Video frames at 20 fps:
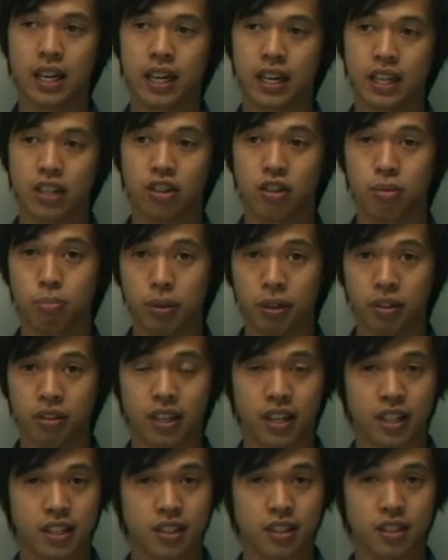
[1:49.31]
You could build
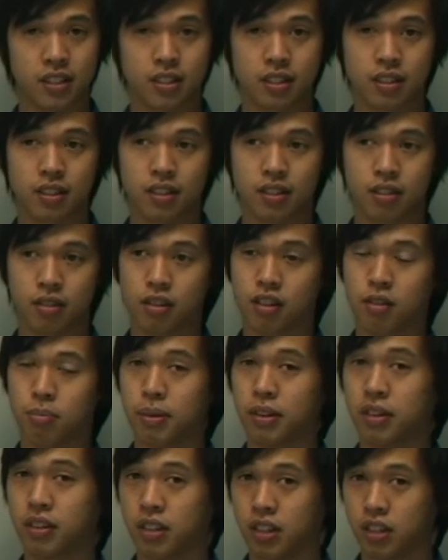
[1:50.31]
things, you could
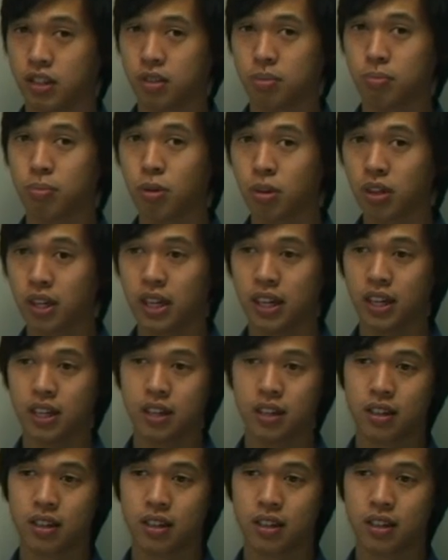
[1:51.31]
build a smaller